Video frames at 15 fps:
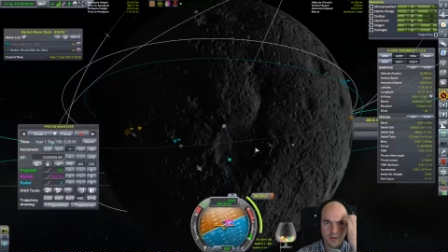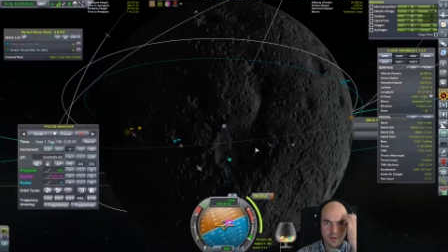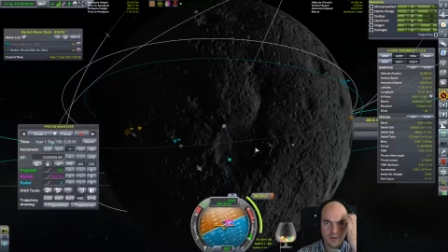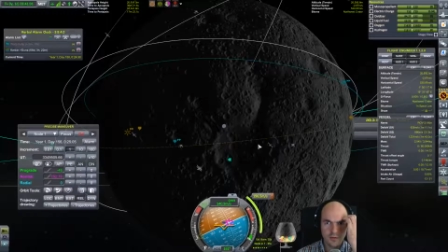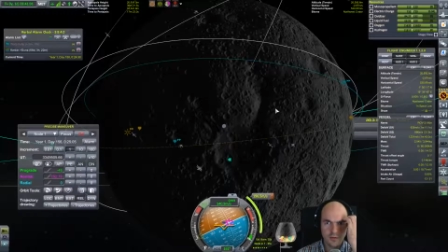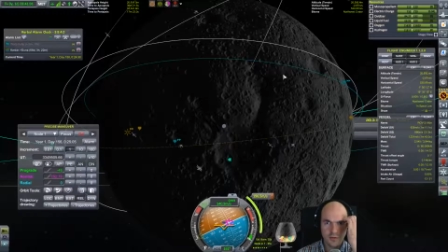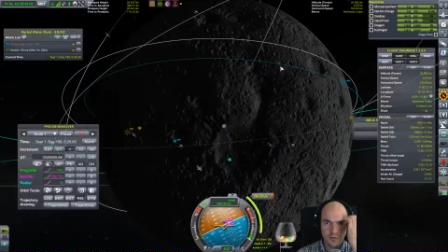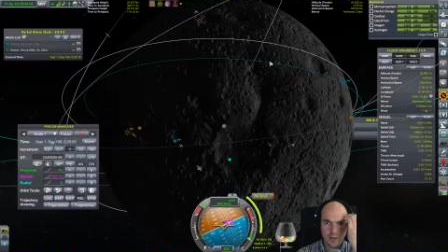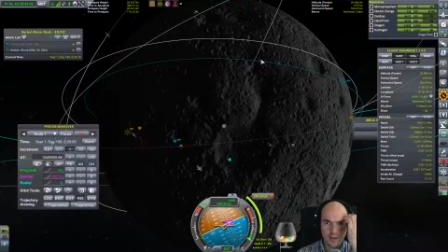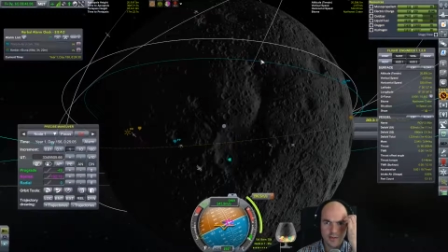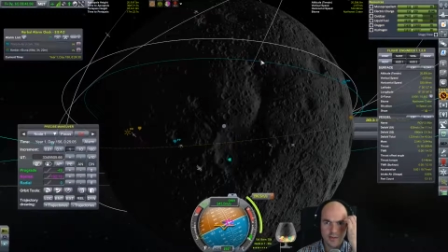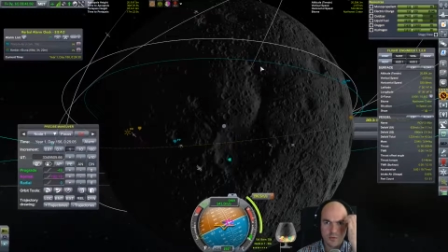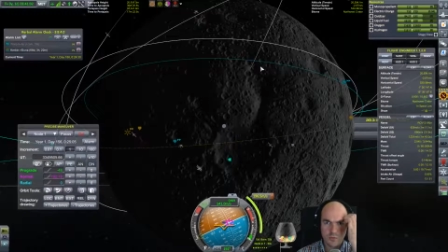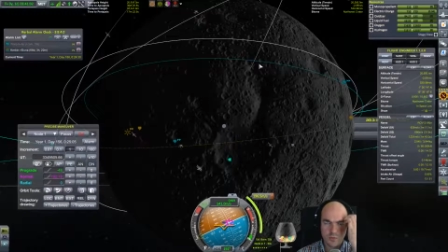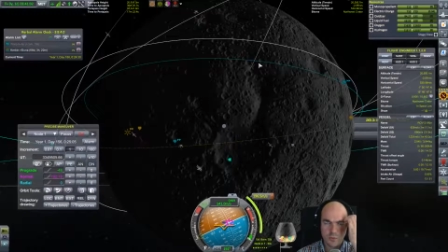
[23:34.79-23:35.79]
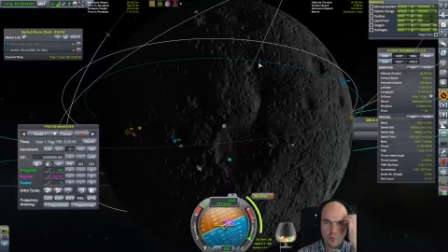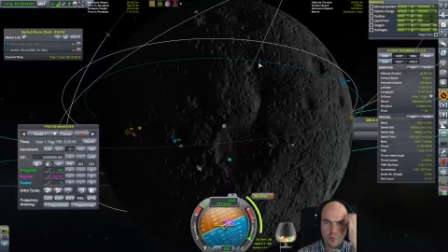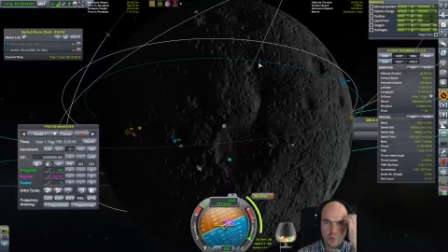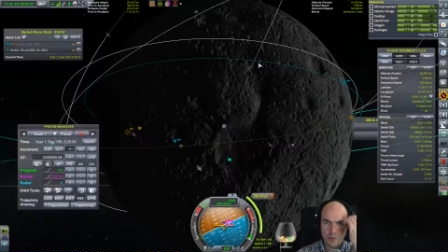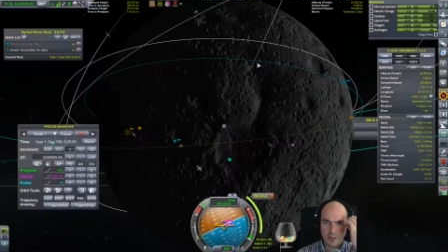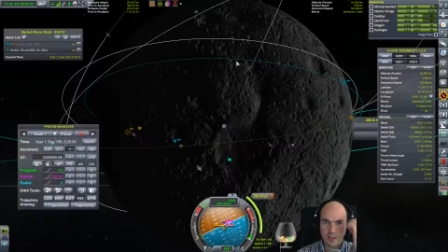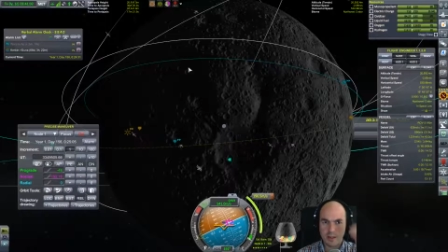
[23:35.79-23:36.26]
So that's what we
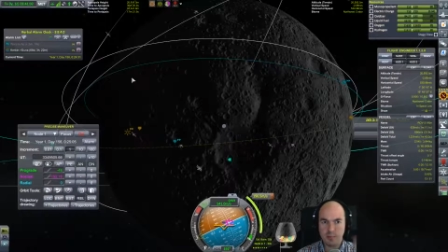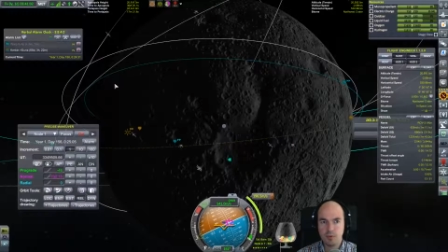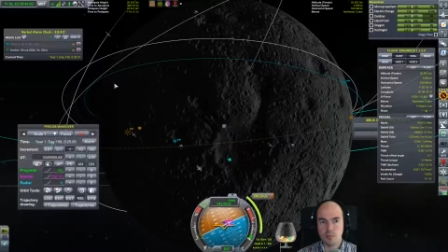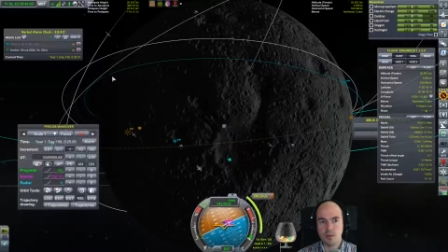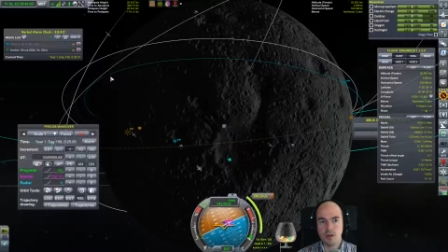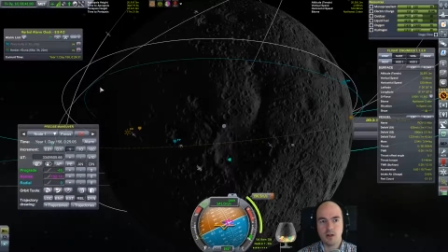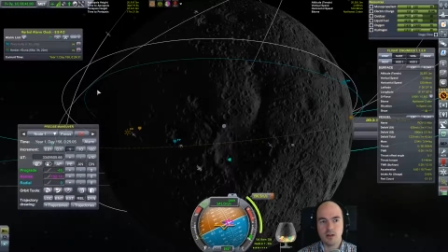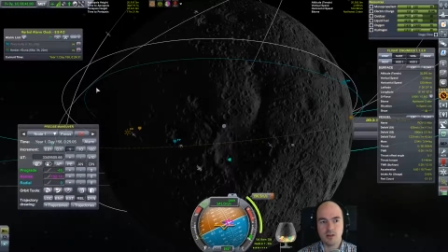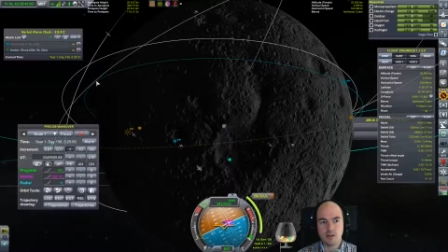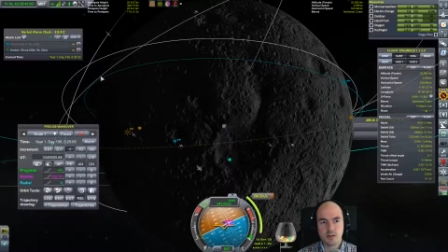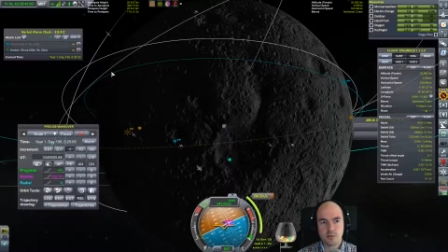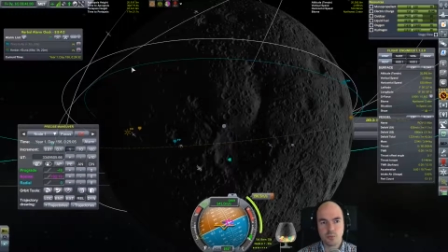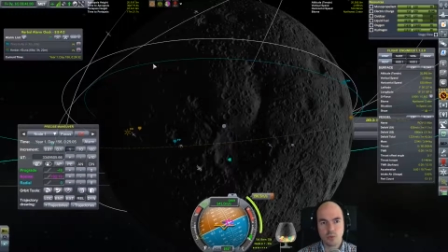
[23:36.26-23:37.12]
want to keep in mind.